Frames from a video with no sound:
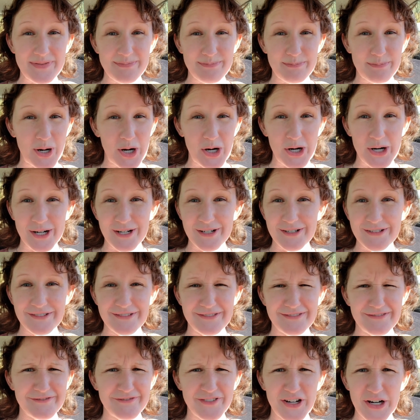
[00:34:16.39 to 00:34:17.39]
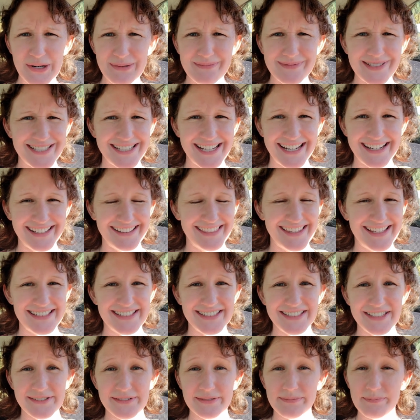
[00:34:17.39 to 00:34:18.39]
barn farm stand that
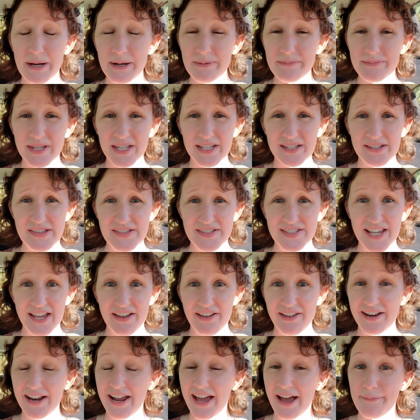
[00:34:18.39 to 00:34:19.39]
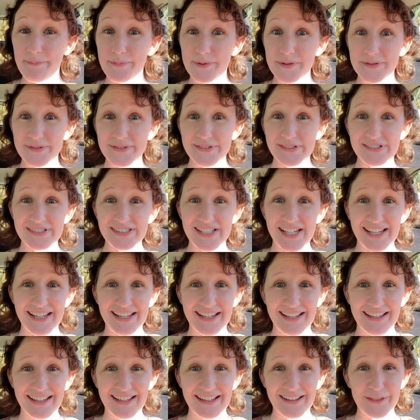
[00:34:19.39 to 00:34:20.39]
sells pumpkins and apples
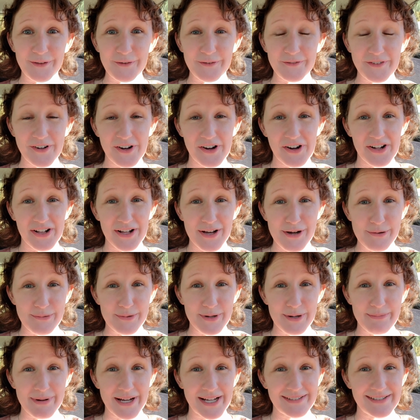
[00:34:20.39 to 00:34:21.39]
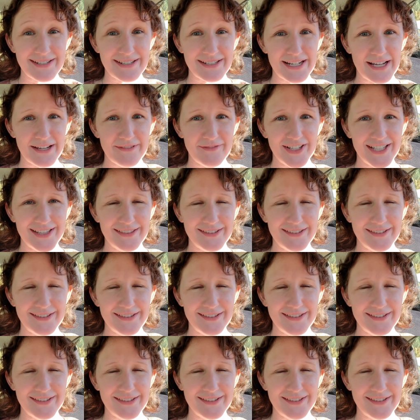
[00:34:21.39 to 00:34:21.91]
in the fall, and we're about to dive in.